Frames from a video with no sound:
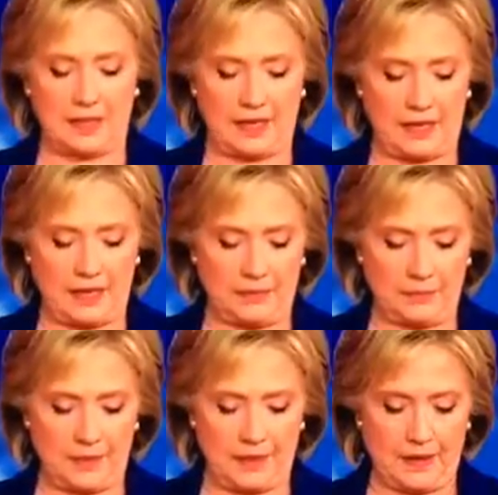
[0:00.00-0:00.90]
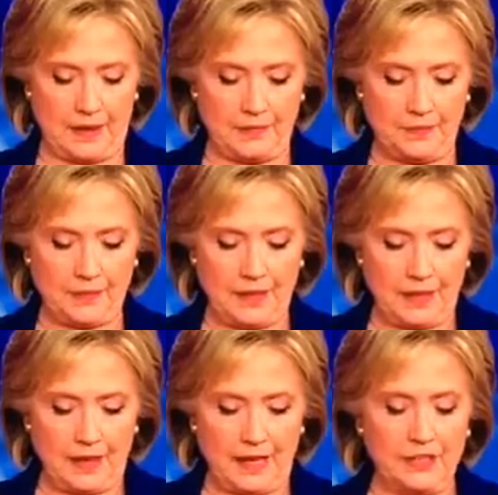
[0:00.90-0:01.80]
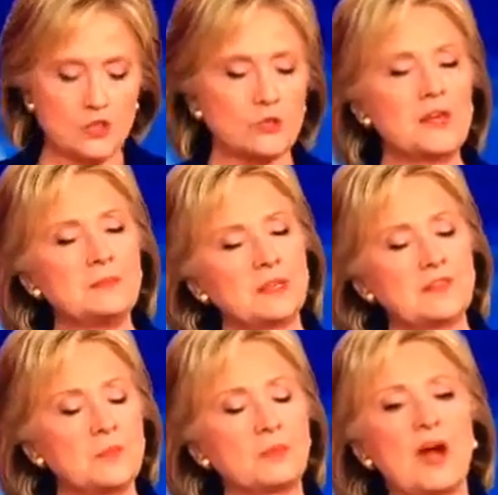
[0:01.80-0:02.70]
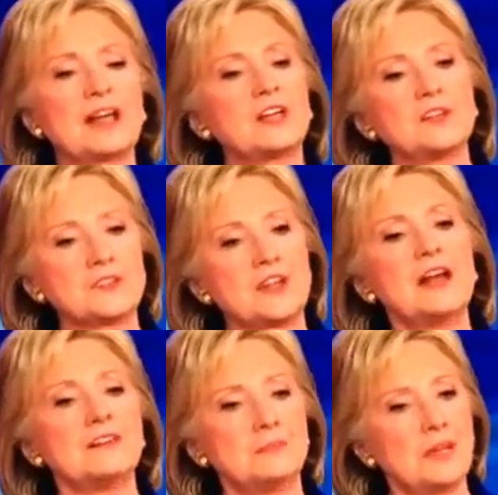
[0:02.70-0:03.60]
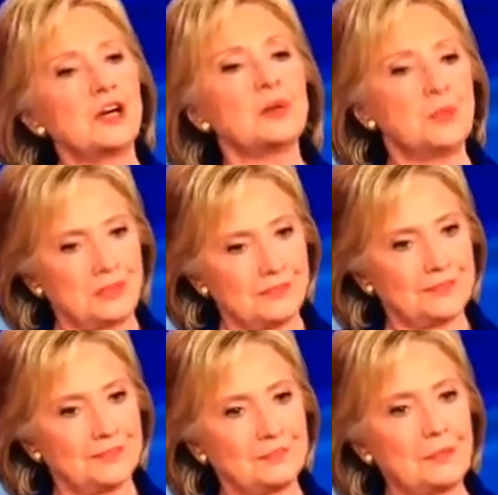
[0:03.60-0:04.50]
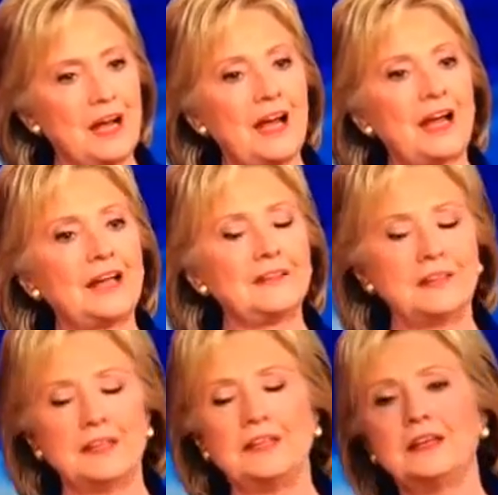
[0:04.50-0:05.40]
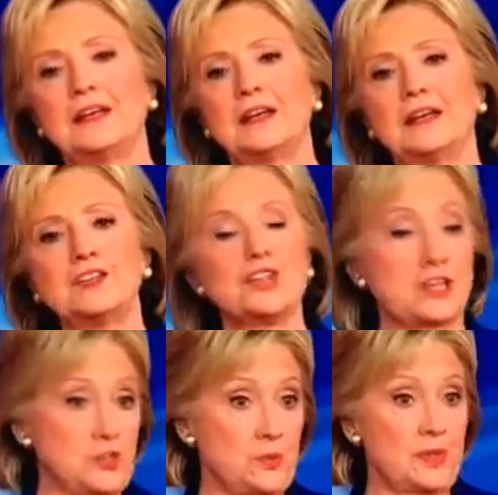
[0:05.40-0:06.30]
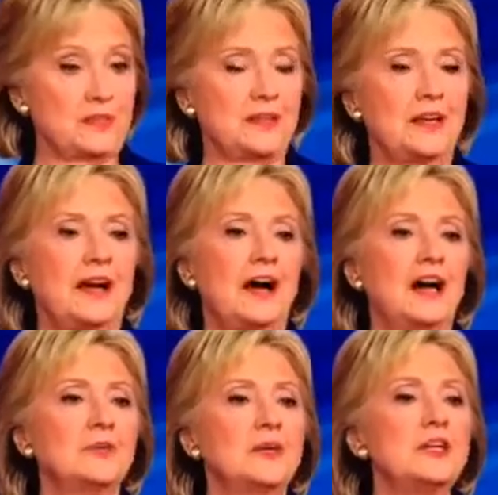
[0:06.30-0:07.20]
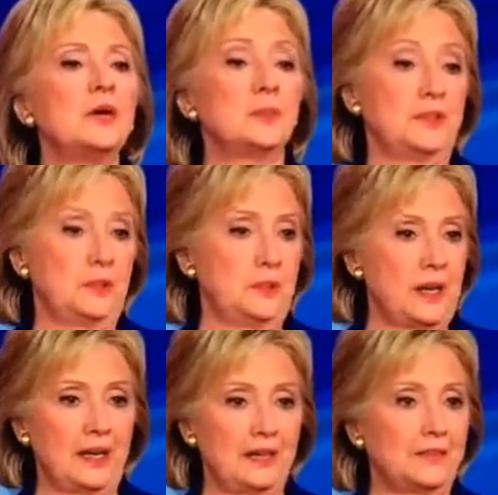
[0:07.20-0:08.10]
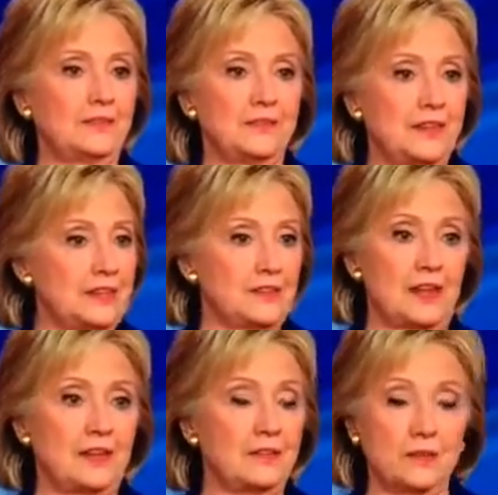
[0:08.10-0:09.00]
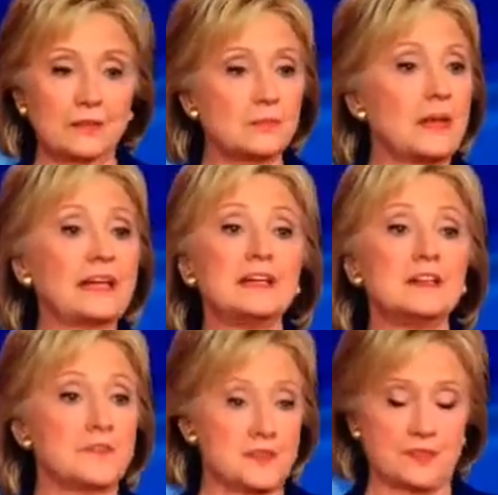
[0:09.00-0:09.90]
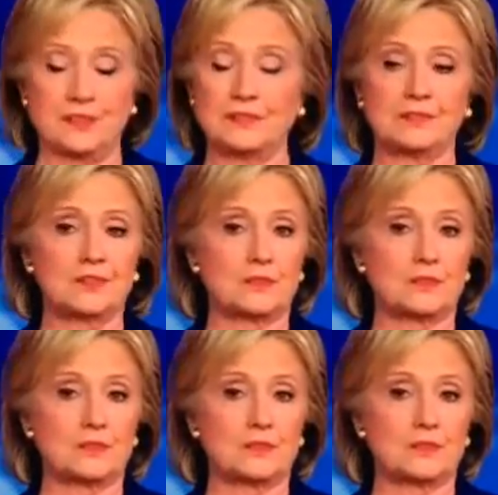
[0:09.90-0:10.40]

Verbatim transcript: a uh, a treatment of the prodigal son parable by the uh, Jesuit Henri Nouwen, who I think is a magnificent